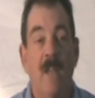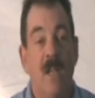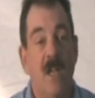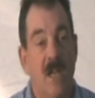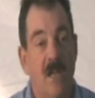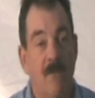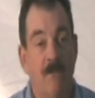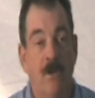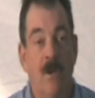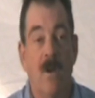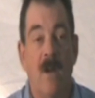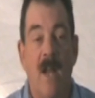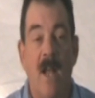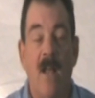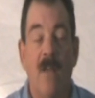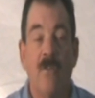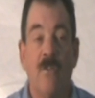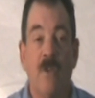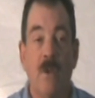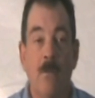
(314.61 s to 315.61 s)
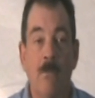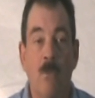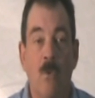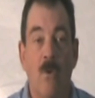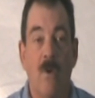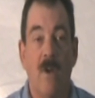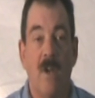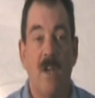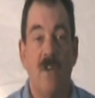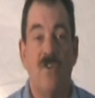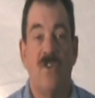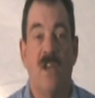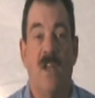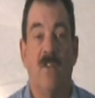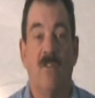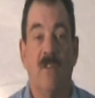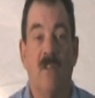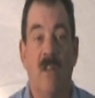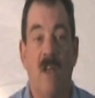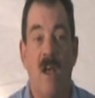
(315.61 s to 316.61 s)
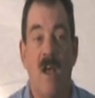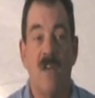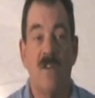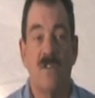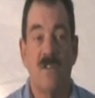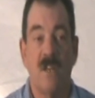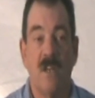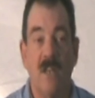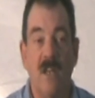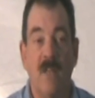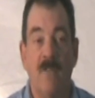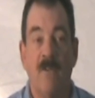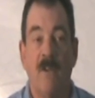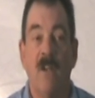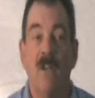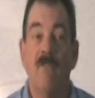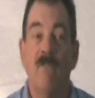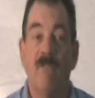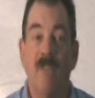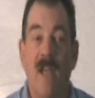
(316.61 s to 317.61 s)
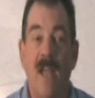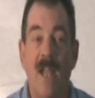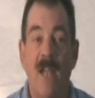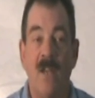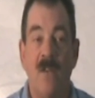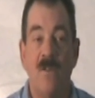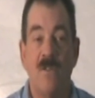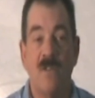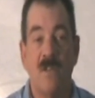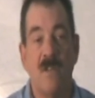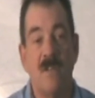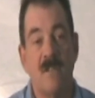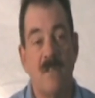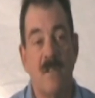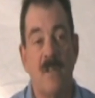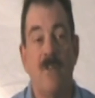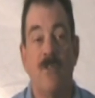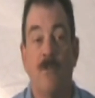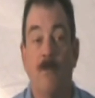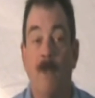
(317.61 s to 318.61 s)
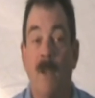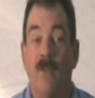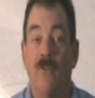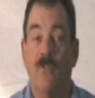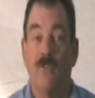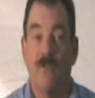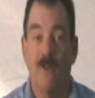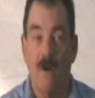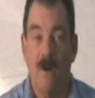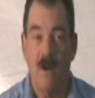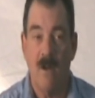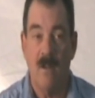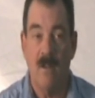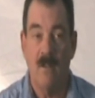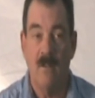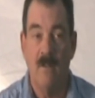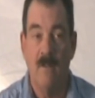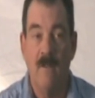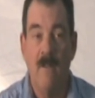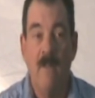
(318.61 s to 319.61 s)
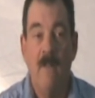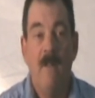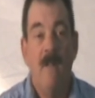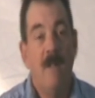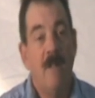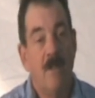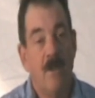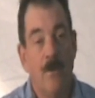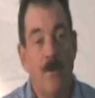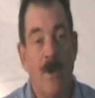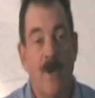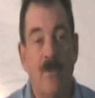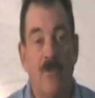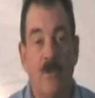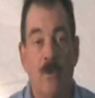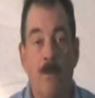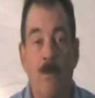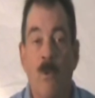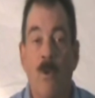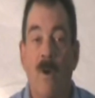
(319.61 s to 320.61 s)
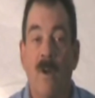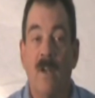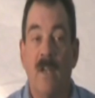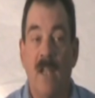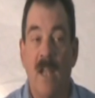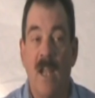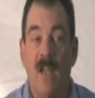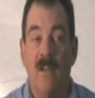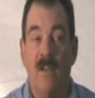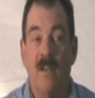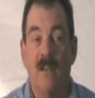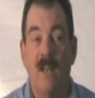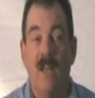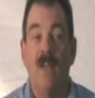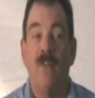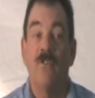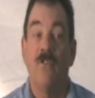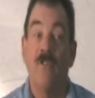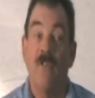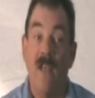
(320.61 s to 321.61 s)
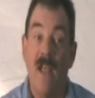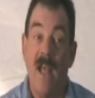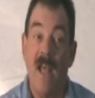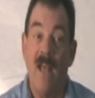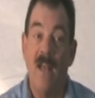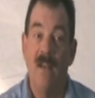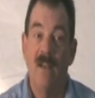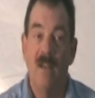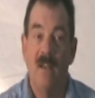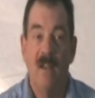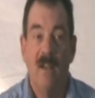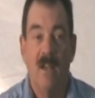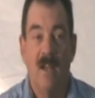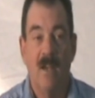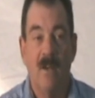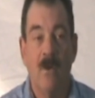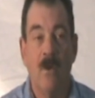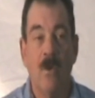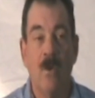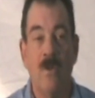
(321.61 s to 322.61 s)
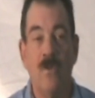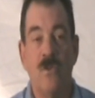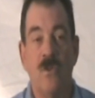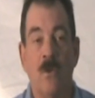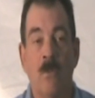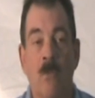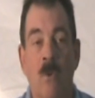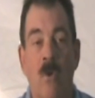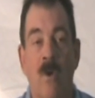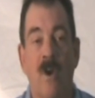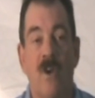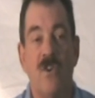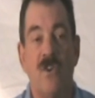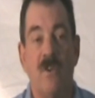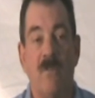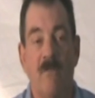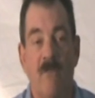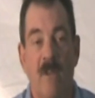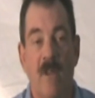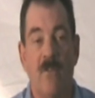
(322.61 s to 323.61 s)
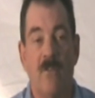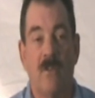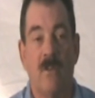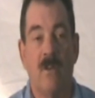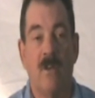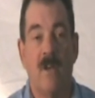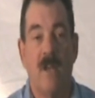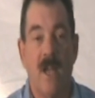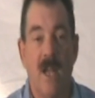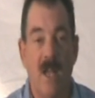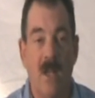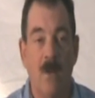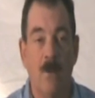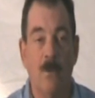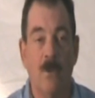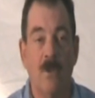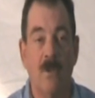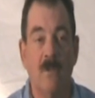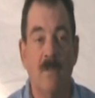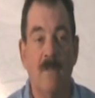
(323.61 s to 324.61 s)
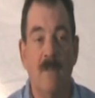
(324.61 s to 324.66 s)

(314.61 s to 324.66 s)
If your house and mortgage has lost significant value since this mess started, the REST report calculates that and holds your mortgage investor accountable.